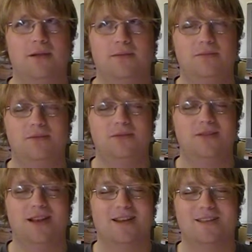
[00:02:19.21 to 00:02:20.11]
new
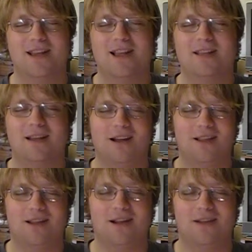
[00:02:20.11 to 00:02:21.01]
sentence. A
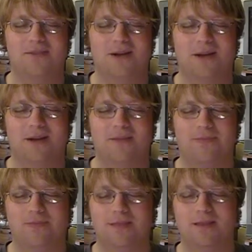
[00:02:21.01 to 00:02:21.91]
lot of
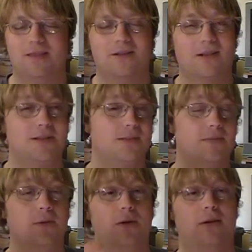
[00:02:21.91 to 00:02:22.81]
the classic
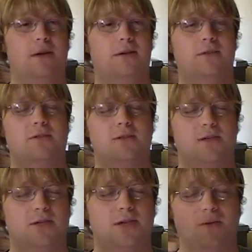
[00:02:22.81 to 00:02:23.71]
Moa characters
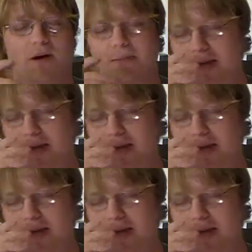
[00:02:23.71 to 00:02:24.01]
show up